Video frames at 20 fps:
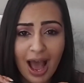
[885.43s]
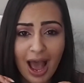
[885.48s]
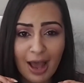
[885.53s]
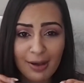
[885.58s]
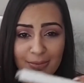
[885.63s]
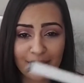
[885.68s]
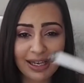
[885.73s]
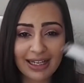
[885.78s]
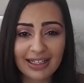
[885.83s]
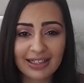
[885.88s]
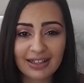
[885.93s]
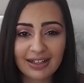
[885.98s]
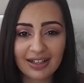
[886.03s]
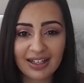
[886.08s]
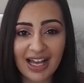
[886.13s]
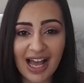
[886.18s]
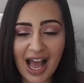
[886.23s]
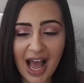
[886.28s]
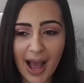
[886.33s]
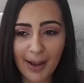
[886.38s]
I mean,
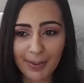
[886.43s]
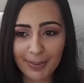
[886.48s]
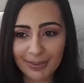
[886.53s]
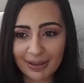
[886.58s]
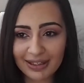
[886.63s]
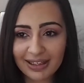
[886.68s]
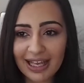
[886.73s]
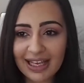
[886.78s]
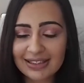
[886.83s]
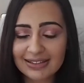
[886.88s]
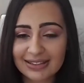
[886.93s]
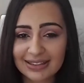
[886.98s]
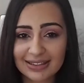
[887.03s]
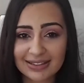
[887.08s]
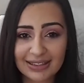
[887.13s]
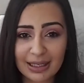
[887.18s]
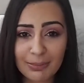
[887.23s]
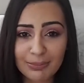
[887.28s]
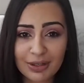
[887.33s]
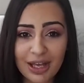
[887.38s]
I'm a bit lazy
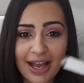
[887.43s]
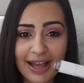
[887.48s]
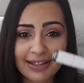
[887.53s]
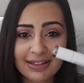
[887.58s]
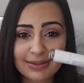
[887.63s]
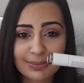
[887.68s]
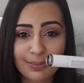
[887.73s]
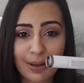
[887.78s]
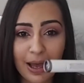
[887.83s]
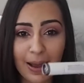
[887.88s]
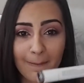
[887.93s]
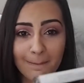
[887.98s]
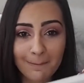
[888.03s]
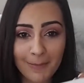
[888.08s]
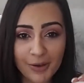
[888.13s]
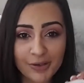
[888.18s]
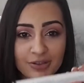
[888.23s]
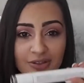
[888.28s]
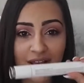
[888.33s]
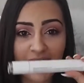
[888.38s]
some nights, but
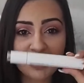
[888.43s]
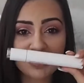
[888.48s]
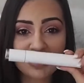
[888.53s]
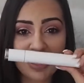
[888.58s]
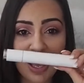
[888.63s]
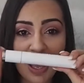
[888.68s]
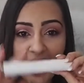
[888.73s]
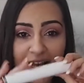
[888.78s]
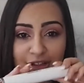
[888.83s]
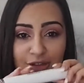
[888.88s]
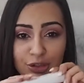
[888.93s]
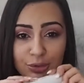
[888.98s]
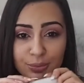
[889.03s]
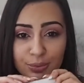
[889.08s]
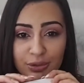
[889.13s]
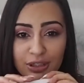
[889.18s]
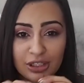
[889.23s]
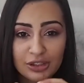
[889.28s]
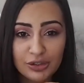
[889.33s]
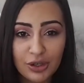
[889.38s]
most nights I do
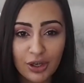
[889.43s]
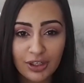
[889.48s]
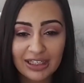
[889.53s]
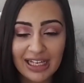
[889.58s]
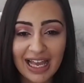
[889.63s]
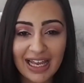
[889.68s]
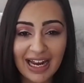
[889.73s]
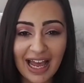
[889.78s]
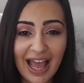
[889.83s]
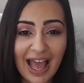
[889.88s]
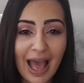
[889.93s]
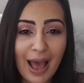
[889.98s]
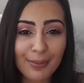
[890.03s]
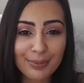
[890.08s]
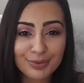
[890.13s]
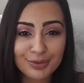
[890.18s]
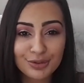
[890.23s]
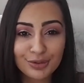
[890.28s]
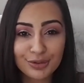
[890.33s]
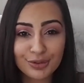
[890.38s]
put this on, and I
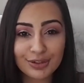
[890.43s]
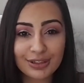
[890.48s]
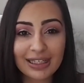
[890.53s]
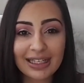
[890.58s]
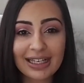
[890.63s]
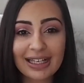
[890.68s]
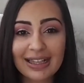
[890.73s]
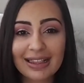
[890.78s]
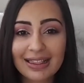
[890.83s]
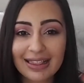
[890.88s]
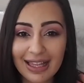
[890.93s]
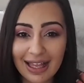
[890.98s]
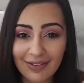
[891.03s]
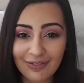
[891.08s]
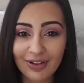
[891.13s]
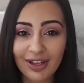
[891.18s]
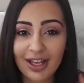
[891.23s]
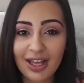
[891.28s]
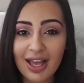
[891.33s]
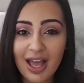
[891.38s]
absolutely
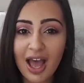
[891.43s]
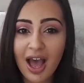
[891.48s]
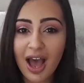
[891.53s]
love it.